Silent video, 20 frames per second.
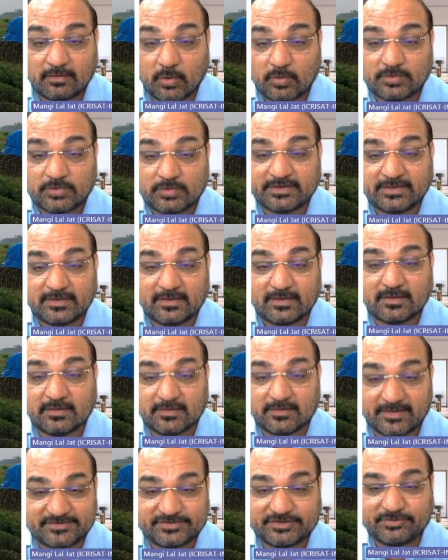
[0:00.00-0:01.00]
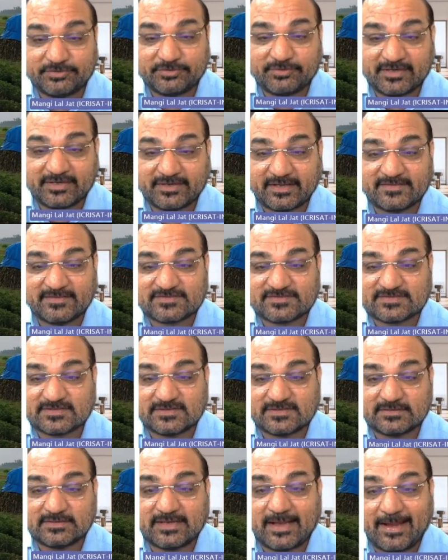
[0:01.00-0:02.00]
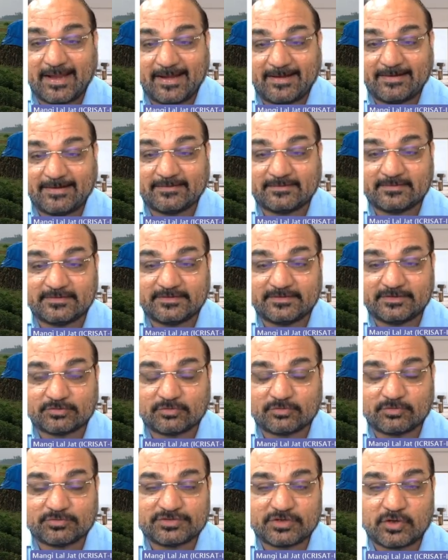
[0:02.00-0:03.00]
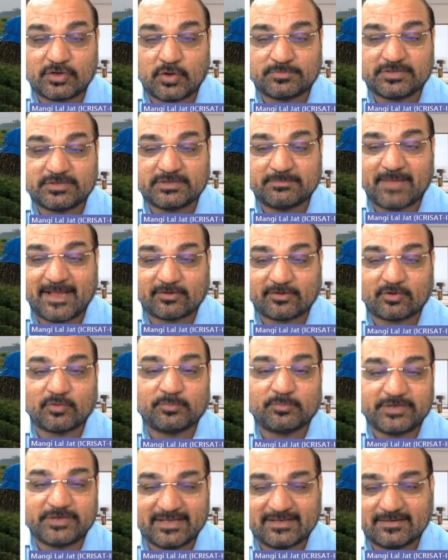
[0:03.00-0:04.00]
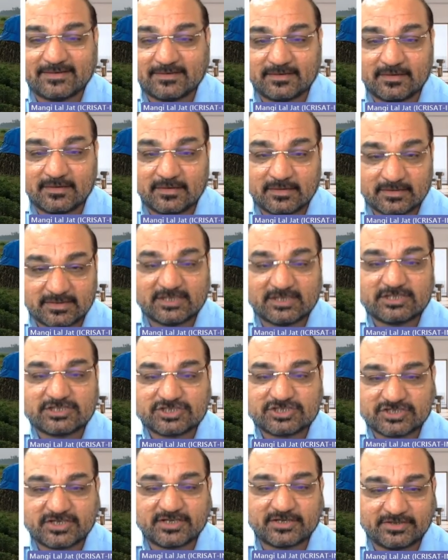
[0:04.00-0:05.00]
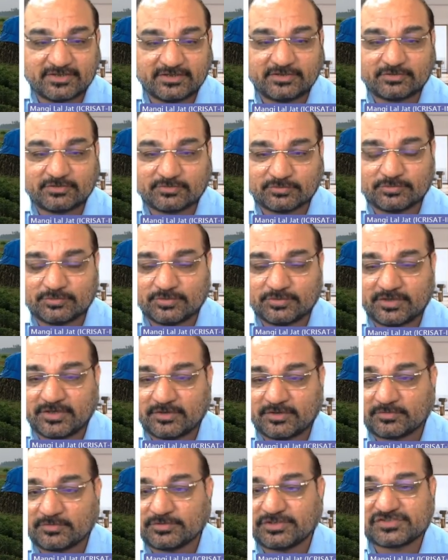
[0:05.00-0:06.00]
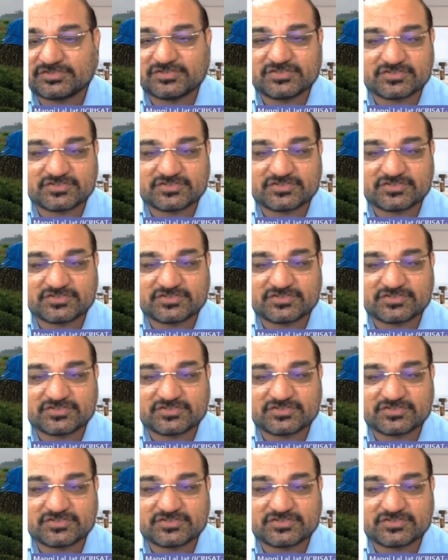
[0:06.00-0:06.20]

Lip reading: no-till residue retention, and the inclusion of the microbial culture into the